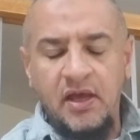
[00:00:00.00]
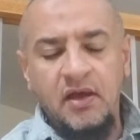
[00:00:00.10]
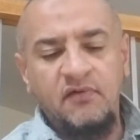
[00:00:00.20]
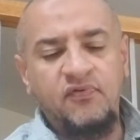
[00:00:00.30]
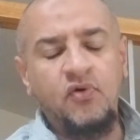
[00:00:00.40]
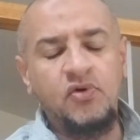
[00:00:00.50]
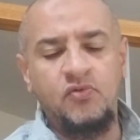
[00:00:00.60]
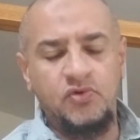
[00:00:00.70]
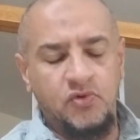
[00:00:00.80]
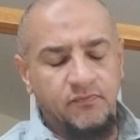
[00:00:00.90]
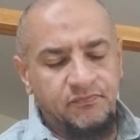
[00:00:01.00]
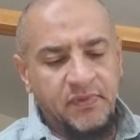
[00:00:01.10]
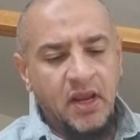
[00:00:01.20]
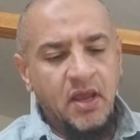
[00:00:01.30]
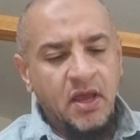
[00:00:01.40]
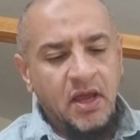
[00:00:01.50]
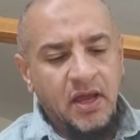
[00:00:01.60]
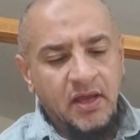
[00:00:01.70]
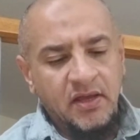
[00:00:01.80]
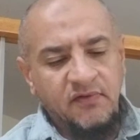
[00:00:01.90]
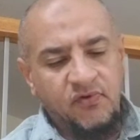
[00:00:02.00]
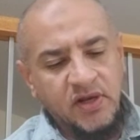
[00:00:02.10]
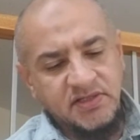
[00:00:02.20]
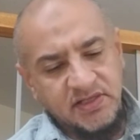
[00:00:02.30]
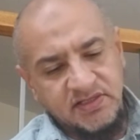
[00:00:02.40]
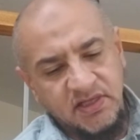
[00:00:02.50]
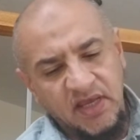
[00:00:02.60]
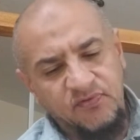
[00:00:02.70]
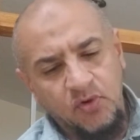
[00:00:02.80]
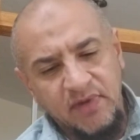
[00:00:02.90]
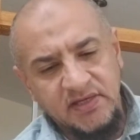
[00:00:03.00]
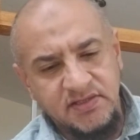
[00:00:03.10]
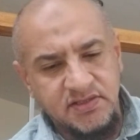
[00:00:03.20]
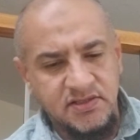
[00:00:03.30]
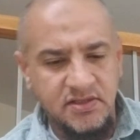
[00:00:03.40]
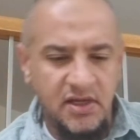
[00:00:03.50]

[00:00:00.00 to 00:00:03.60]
for wudu. For instance, if you mix,